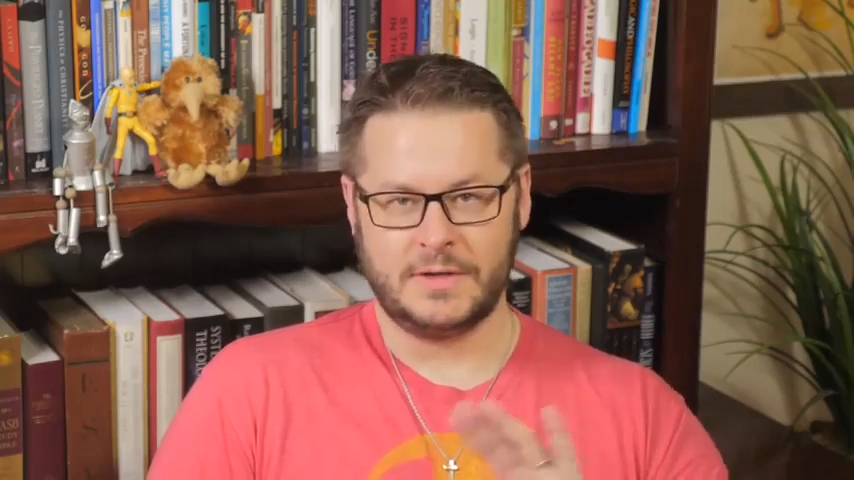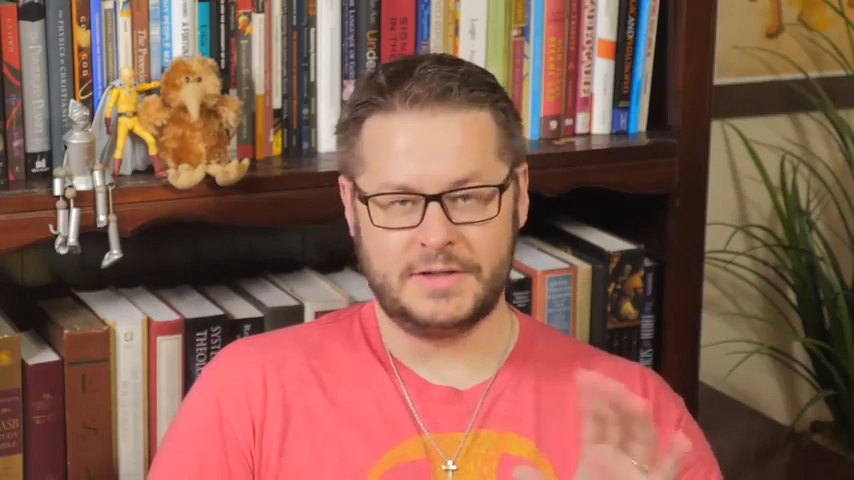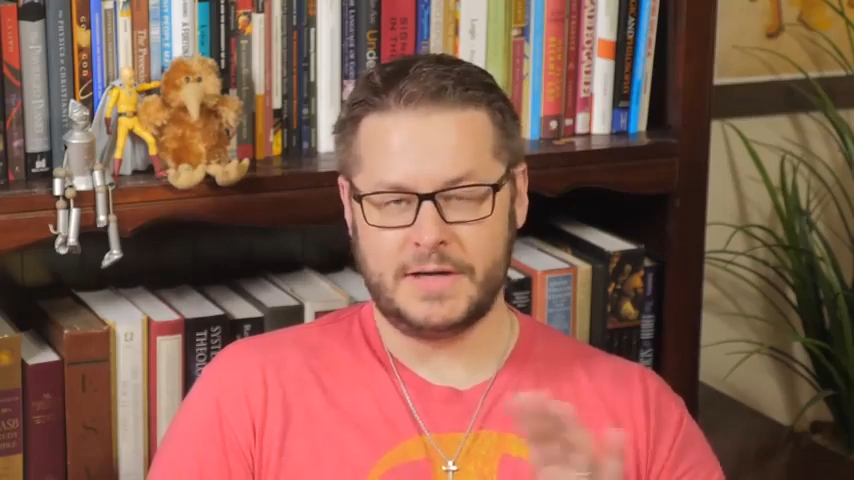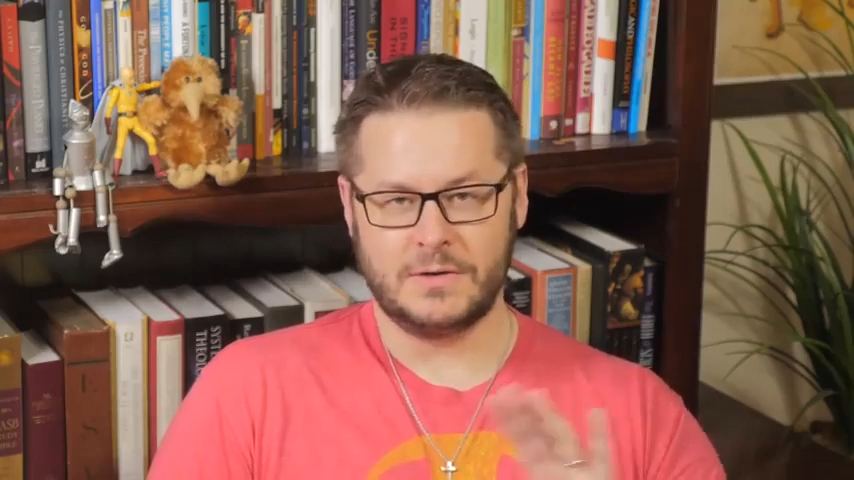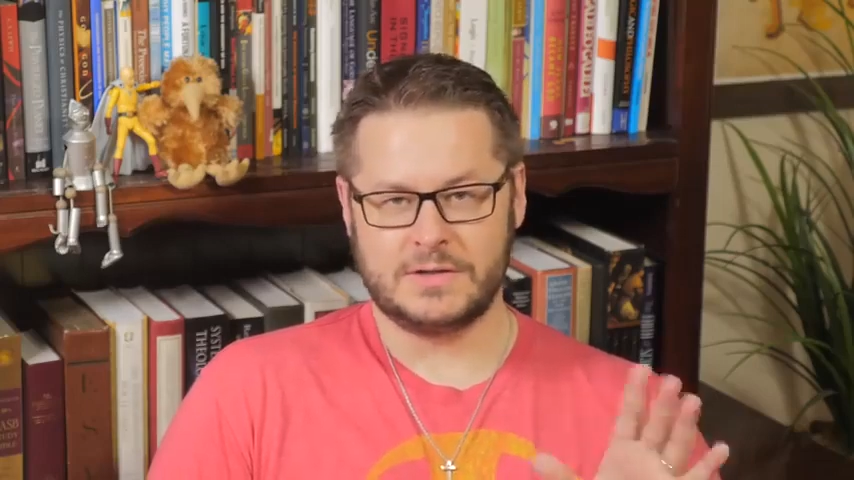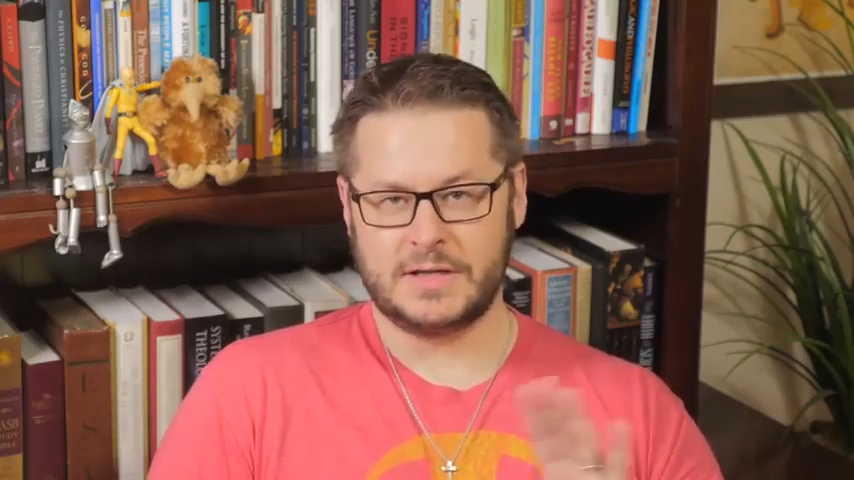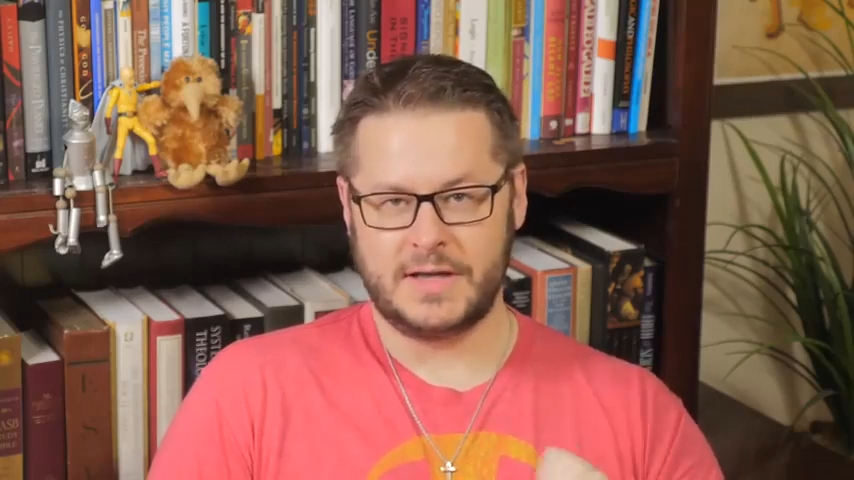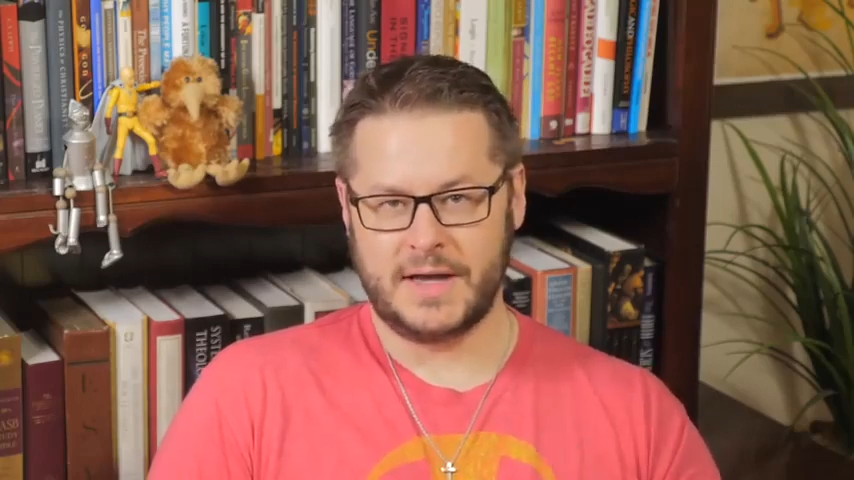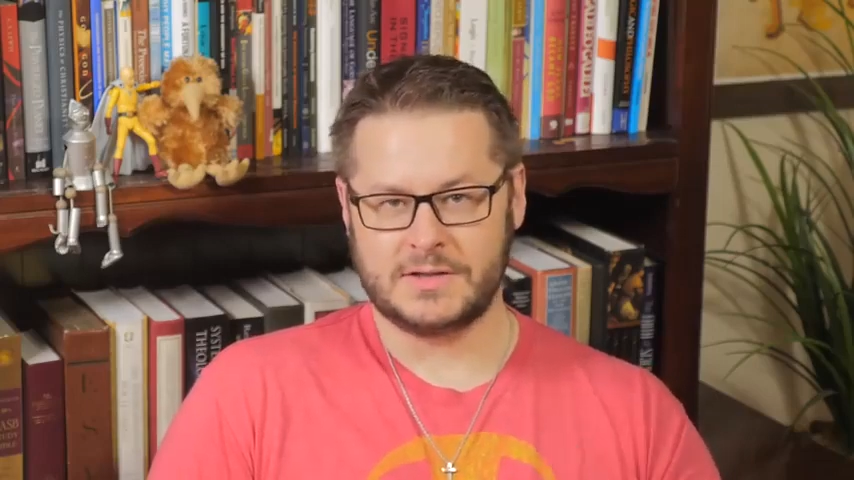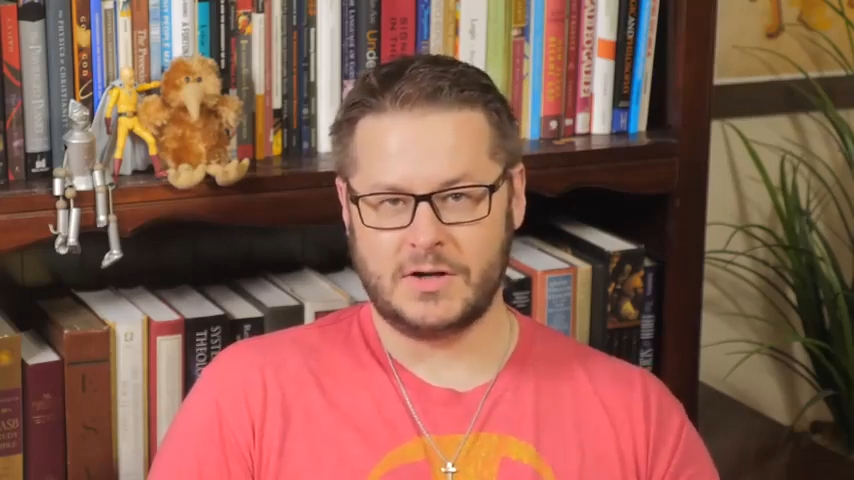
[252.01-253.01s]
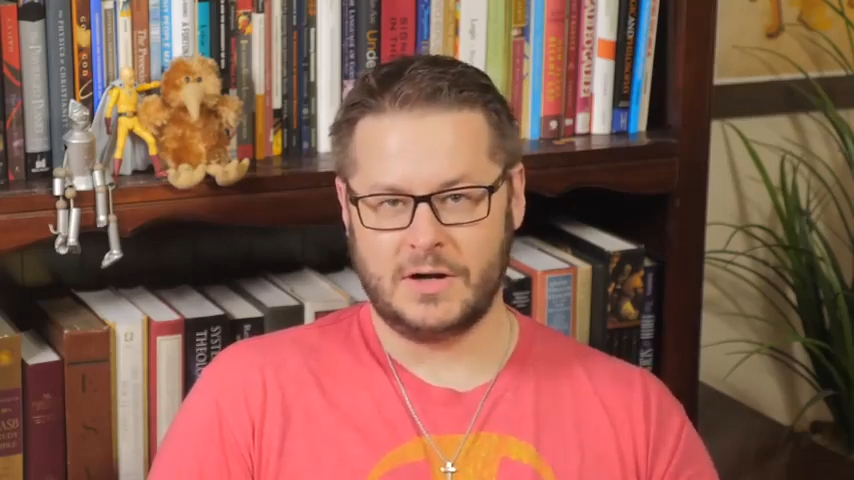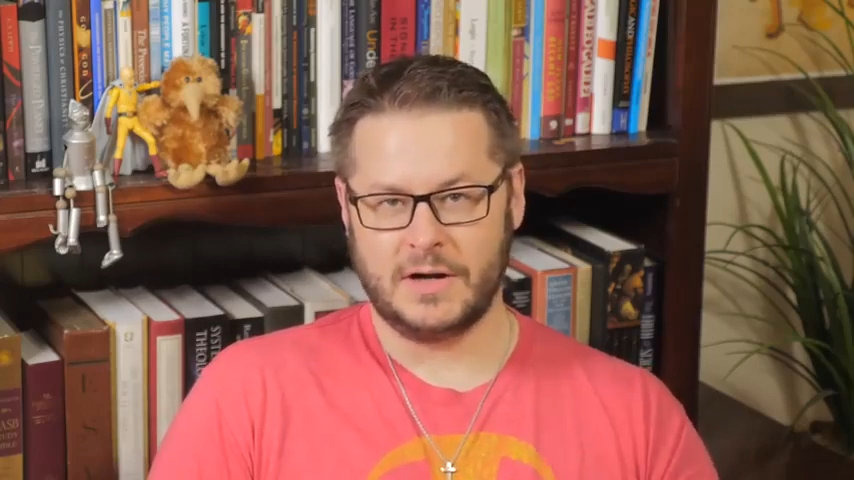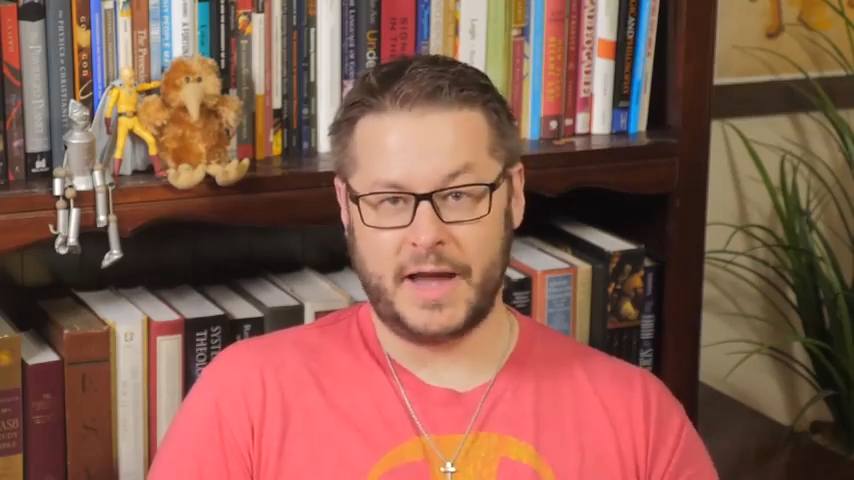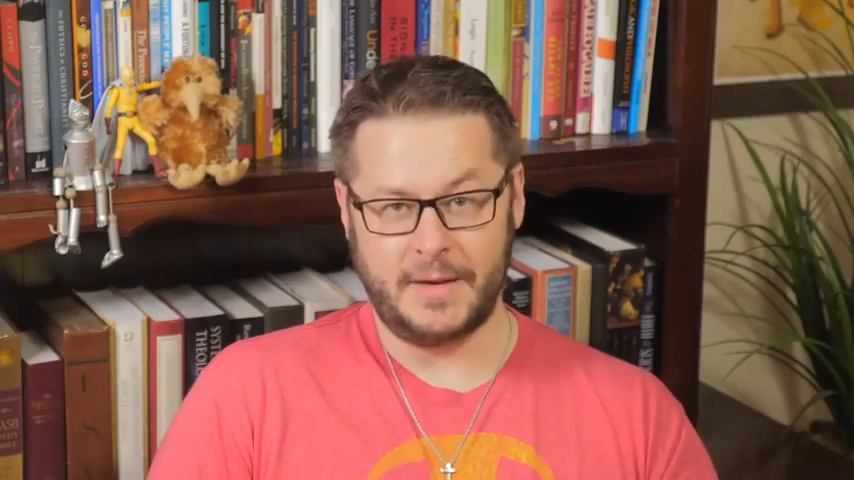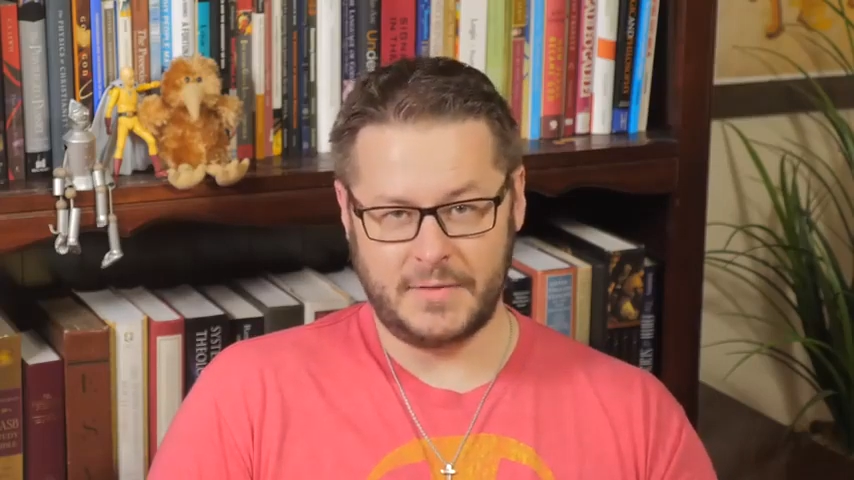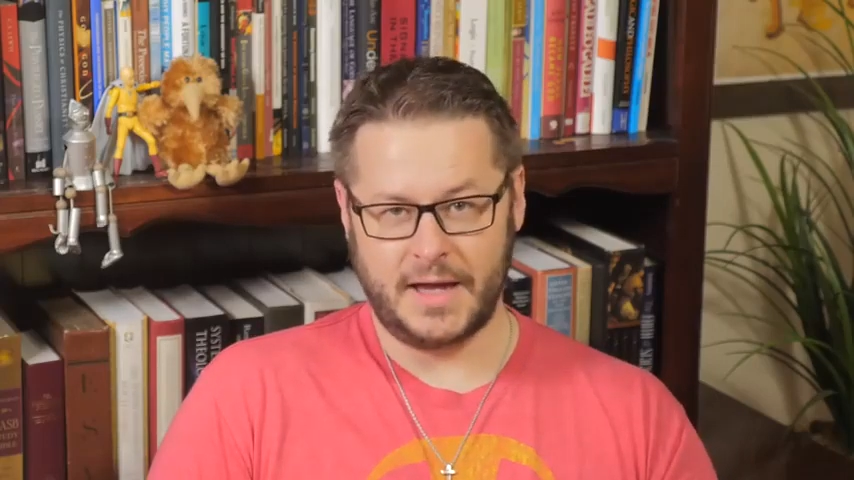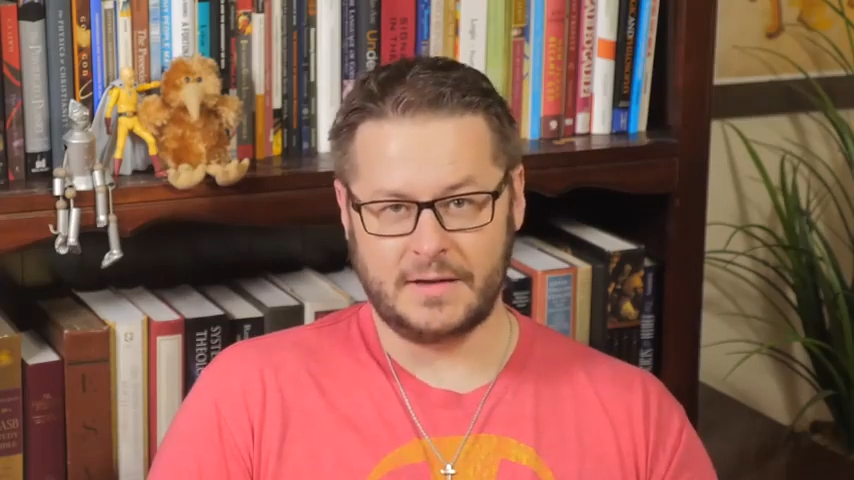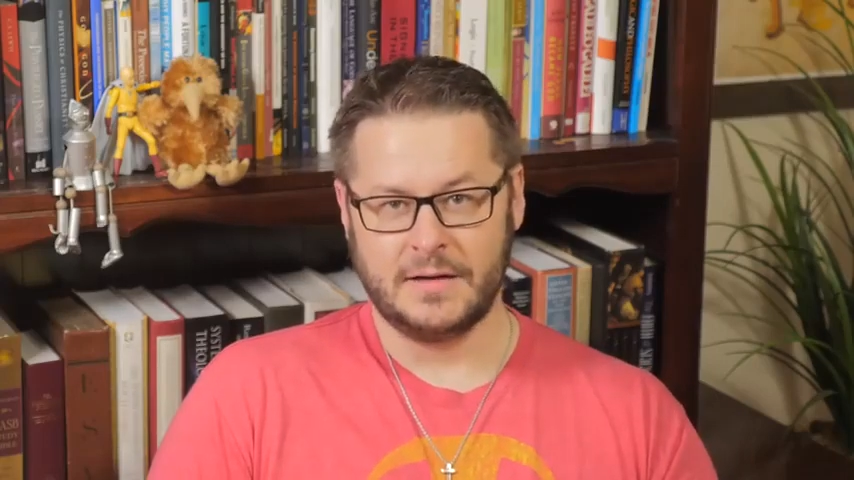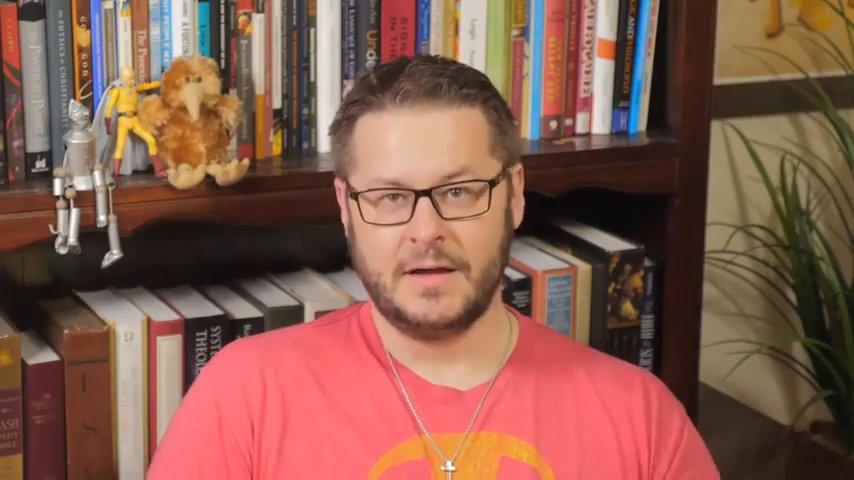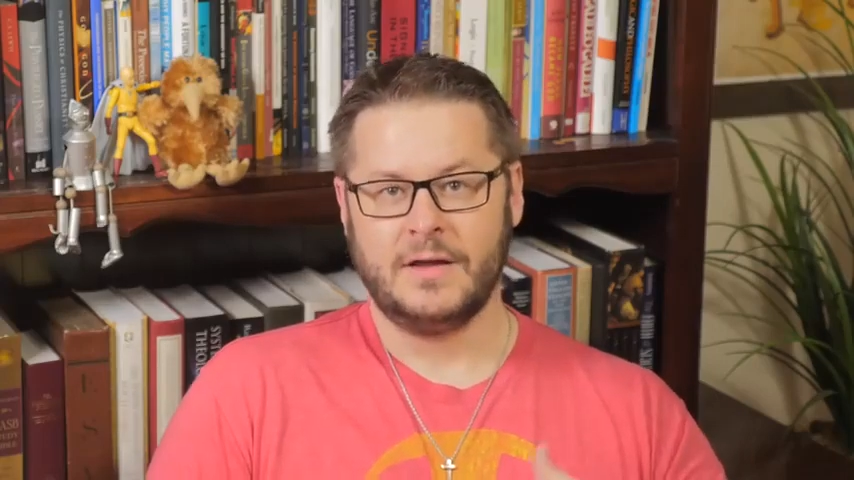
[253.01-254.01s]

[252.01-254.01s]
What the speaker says: the terrorist attacks are aimed at,